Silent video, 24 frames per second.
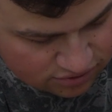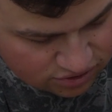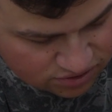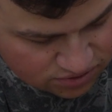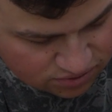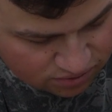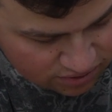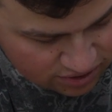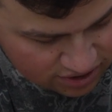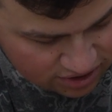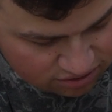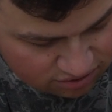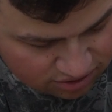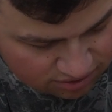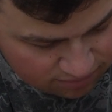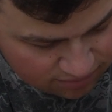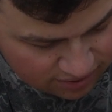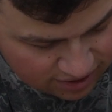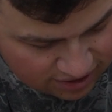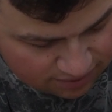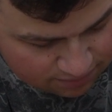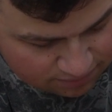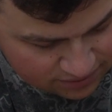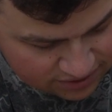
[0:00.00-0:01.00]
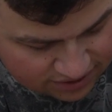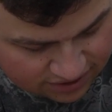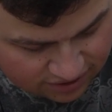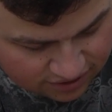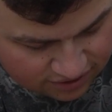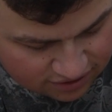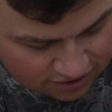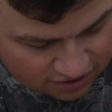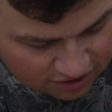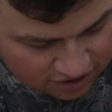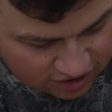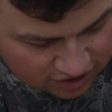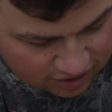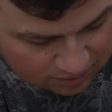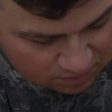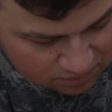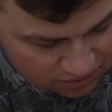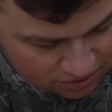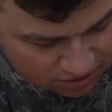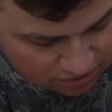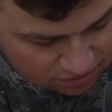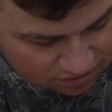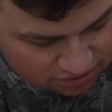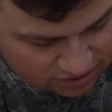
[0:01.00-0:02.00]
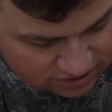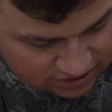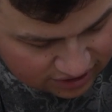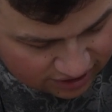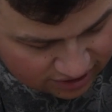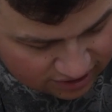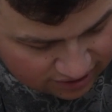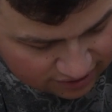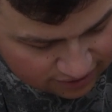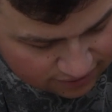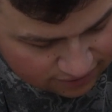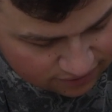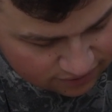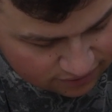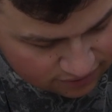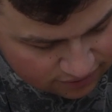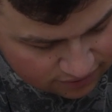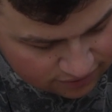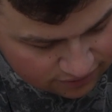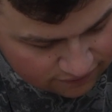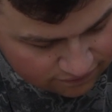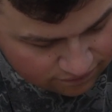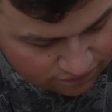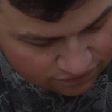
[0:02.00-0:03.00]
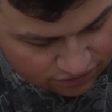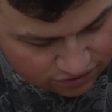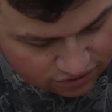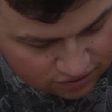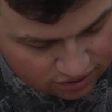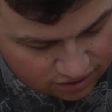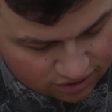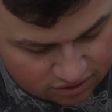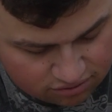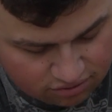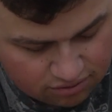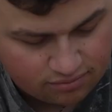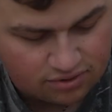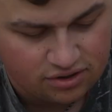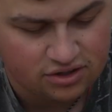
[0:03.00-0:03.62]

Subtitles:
23 megabit upload, dang. 33